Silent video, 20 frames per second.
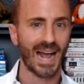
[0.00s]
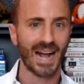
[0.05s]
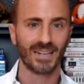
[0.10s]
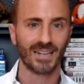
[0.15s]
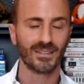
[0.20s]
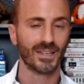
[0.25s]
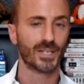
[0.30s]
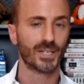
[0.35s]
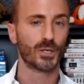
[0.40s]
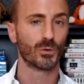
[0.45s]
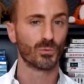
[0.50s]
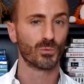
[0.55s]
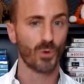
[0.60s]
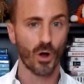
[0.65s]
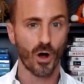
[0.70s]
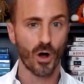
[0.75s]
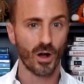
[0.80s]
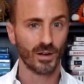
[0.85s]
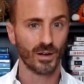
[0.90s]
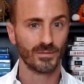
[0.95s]
act like you're
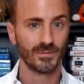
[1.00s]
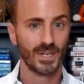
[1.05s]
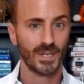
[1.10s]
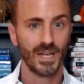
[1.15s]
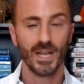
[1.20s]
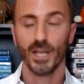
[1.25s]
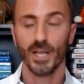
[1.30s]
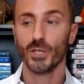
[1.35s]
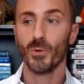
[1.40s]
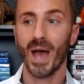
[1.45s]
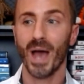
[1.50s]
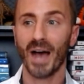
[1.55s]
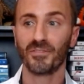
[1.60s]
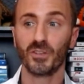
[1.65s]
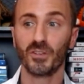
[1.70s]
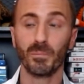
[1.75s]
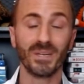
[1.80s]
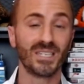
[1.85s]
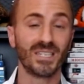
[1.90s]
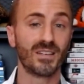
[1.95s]
wrong. You have
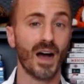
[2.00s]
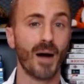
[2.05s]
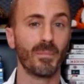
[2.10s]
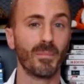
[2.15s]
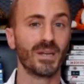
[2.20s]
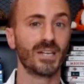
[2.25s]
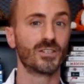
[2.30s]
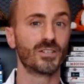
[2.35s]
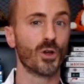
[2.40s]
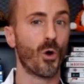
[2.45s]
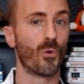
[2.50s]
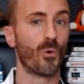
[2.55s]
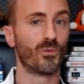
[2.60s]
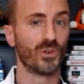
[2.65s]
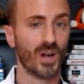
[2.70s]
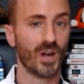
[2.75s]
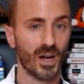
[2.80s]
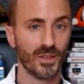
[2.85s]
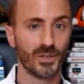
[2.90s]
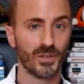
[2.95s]
to be dominant
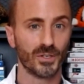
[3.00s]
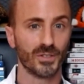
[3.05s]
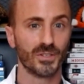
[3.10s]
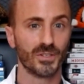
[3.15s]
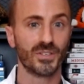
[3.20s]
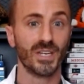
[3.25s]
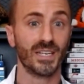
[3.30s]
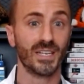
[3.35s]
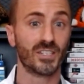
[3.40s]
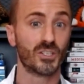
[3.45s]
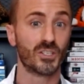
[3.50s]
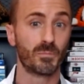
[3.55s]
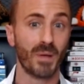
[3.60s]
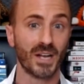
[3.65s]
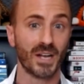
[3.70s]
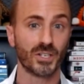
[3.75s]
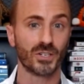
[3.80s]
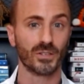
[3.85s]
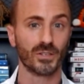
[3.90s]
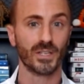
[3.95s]
over others,
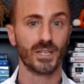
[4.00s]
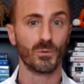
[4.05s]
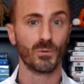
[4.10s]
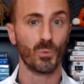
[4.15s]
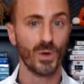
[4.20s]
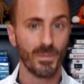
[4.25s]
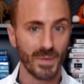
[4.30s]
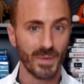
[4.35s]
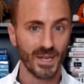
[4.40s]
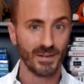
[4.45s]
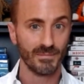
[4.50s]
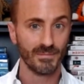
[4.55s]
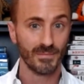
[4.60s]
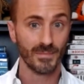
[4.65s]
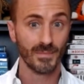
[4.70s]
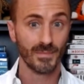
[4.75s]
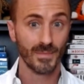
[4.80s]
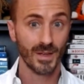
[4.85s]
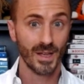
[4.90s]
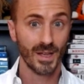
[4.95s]
especially women.
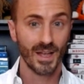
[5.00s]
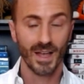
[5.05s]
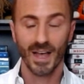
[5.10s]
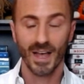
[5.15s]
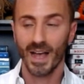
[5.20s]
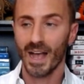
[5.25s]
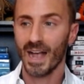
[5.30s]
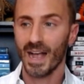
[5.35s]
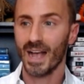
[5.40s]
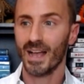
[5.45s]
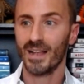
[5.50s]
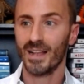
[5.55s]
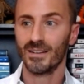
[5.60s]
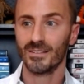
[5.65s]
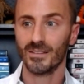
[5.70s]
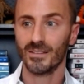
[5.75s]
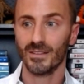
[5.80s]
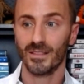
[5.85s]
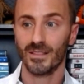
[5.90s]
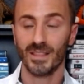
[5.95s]

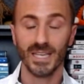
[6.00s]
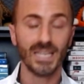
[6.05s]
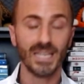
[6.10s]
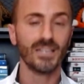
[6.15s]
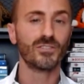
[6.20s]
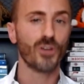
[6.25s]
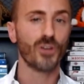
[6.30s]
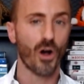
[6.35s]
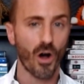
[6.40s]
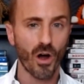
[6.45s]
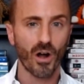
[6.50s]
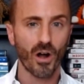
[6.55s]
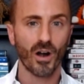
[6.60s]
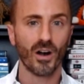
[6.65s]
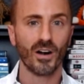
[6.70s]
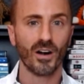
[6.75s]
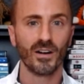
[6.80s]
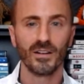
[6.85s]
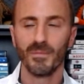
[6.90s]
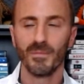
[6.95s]
And these
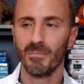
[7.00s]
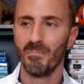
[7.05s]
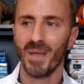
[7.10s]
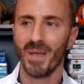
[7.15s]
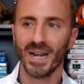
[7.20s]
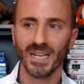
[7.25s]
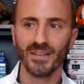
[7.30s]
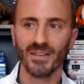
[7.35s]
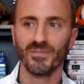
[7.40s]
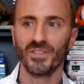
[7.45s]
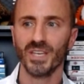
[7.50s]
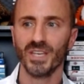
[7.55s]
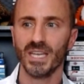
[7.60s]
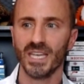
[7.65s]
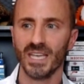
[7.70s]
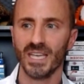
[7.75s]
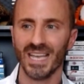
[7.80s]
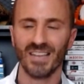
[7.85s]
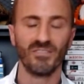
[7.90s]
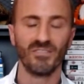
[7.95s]
are many of
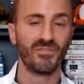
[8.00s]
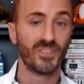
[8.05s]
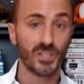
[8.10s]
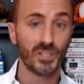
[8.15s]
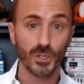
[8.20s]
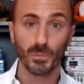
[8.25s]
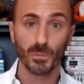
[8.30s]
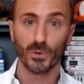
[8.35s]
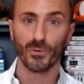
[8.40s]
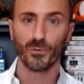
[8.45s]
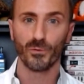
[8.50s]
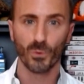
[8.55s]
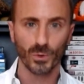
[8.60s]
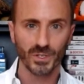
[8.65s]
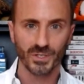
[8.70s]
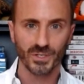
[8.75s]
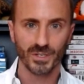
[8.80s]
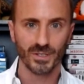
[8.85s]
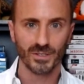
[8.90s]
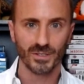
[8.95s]
the invisible
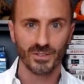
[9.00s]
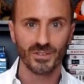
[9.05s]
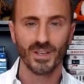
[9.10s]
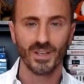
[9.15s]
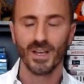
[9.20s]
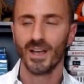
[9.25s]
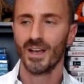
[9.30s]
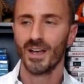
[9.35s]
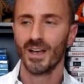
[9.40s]
forces